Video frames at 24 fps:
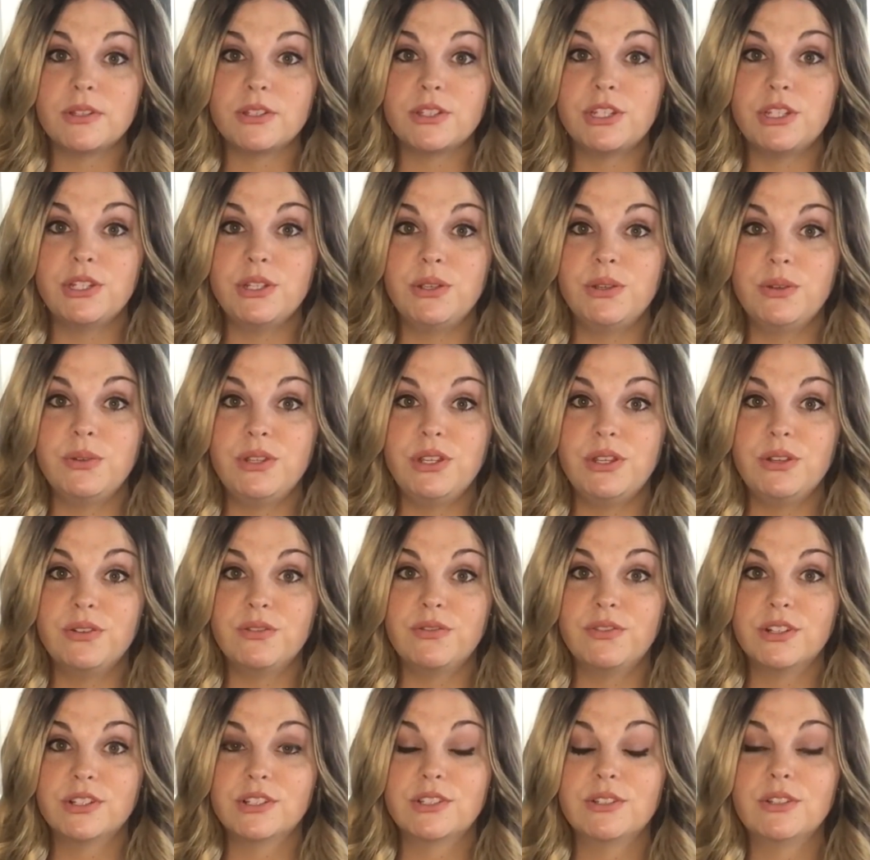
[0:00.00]
to
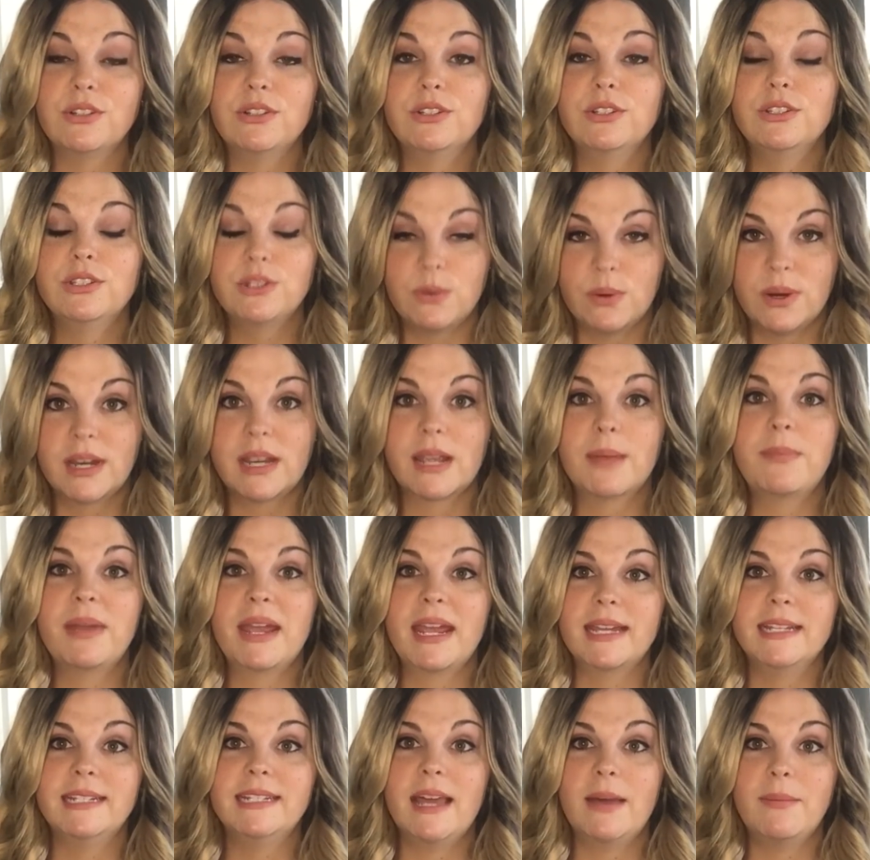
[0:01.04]
Universal during a
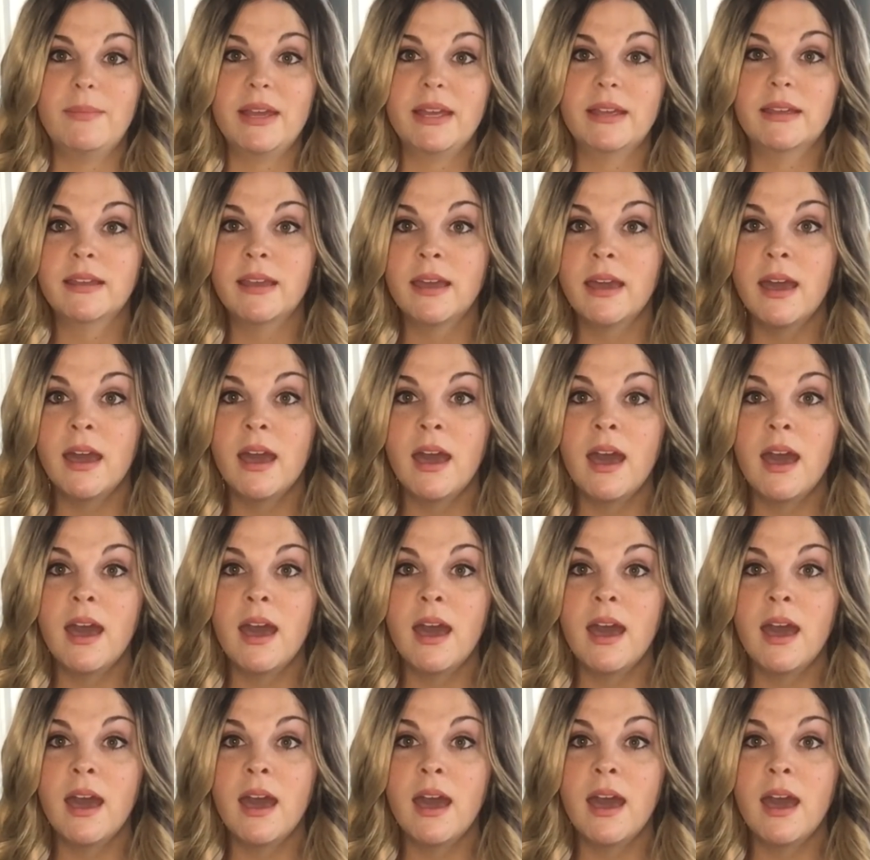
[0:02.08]
pandemic.